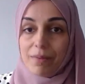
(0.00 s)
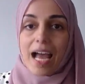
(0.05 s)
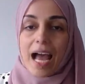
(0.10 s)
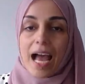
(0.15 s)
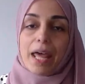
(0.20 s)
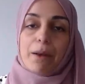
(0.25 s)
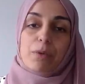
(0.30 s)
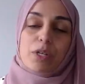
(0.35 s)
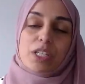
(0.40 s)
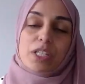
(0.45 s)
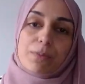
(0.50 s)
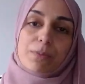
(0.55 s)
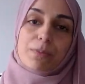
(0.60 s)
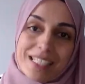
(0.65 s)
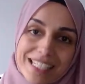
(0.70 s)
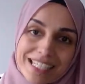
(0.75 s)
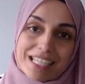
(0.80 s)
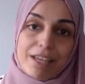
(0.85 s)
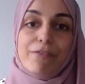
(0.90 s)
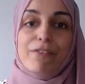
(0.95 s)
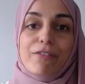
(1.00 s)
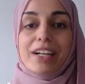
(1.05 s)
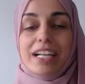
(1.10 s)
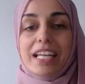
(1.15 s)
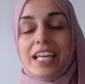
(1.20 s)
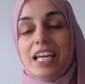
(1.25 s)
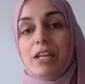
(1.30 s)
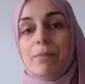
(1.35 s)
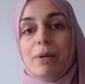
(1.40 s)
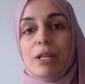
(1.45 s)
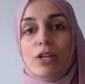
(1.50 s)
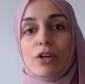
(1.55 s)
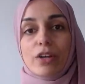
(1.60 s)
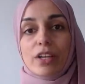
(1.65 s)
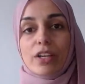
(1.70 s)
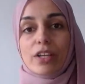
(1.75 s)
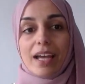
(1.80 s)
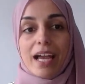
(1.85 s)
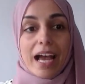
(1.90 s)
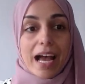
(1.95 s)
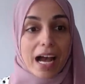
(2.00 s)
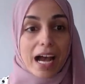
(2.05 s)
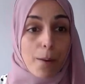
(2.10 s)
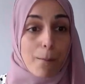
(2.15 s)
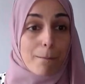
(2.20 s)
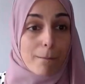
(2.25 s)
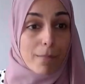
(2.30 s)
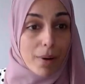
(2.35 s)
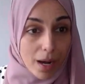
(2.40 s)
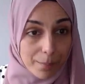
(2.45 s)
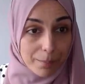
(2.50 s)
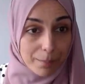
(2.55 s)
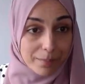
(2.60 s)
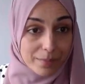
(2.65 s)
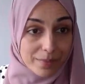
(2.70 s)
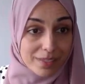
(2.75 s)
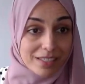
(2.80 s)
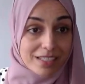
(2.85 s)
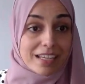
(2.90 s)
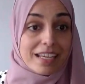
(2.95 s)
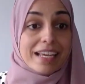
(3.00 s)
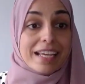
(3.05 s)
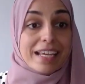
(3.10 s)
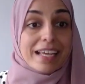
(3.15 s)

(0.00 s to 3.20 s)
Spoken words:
And we're specifically going to be looking at how mums